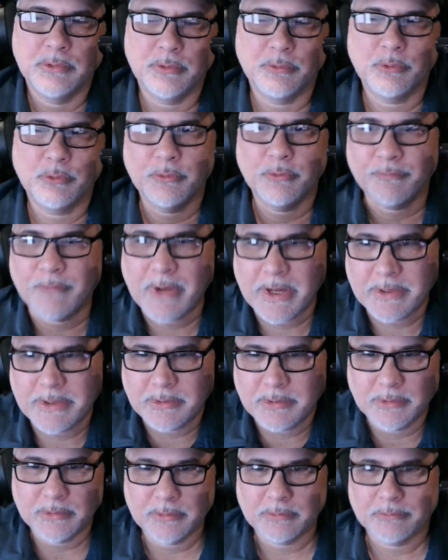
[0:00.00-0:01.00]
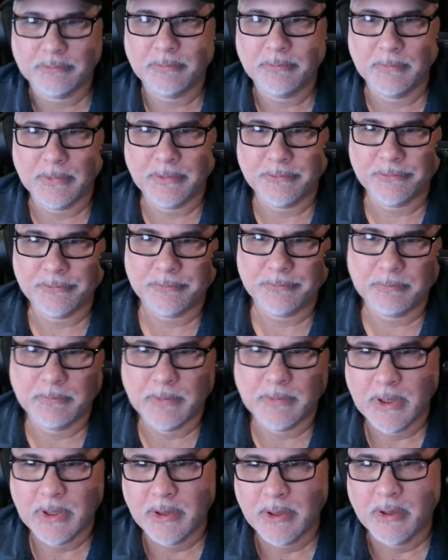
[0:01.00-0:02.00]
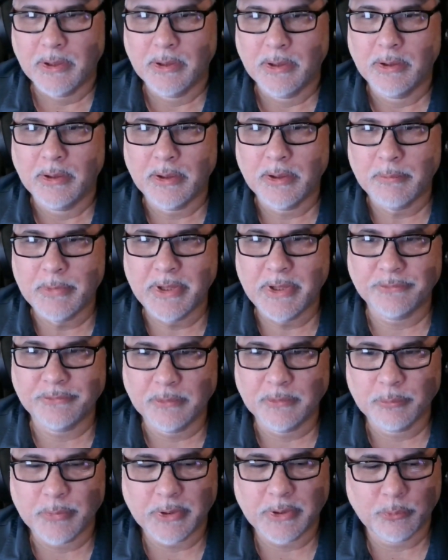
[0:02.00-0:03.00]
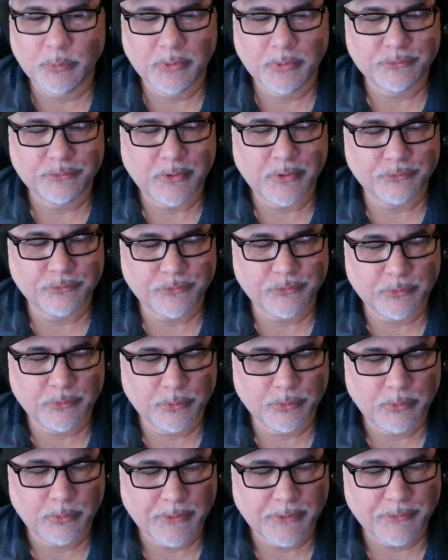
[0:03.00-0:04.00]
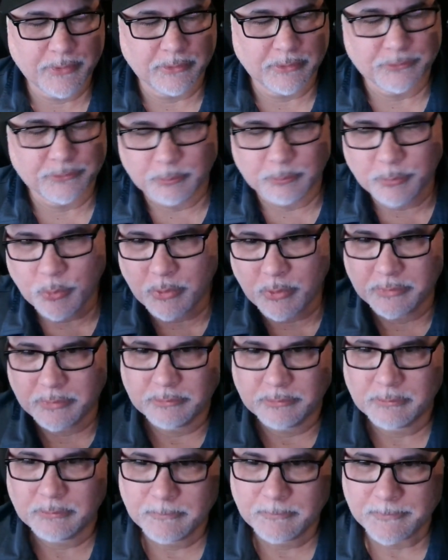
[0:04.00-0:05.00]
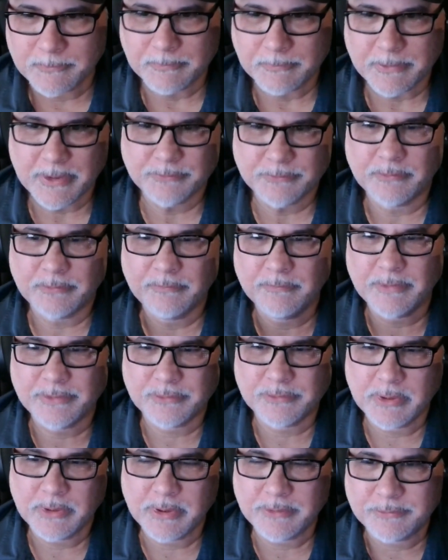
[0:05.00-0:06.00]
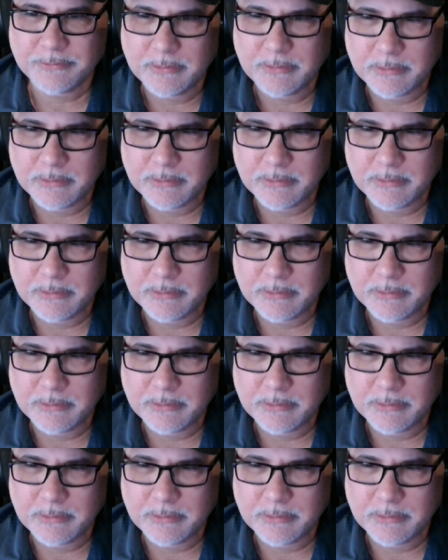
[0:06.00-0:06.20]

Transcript: her finding it's amazing. But what's also I think is important sometimes in investigation